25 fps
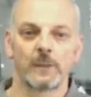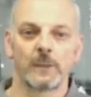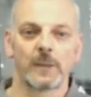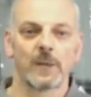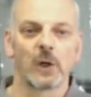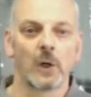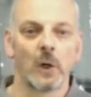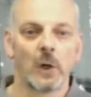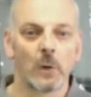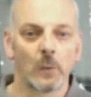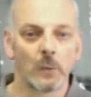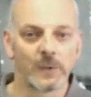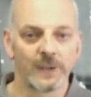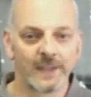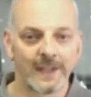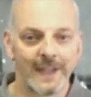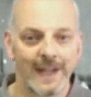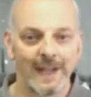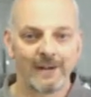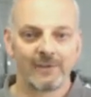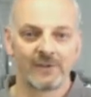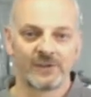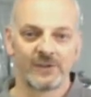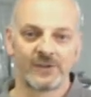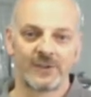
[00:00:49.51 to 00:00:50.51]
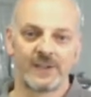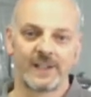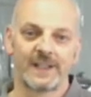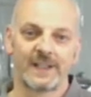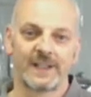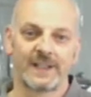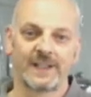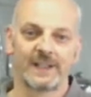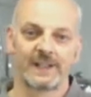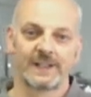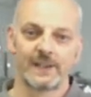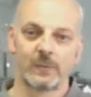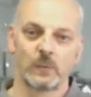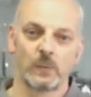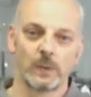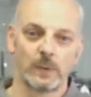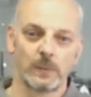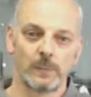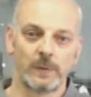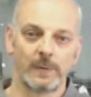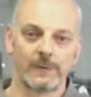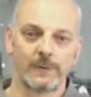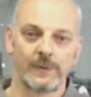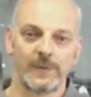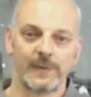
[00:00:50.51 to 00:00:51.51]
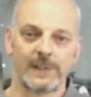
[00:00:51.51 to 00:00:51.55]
we can't always guarantee that we'll be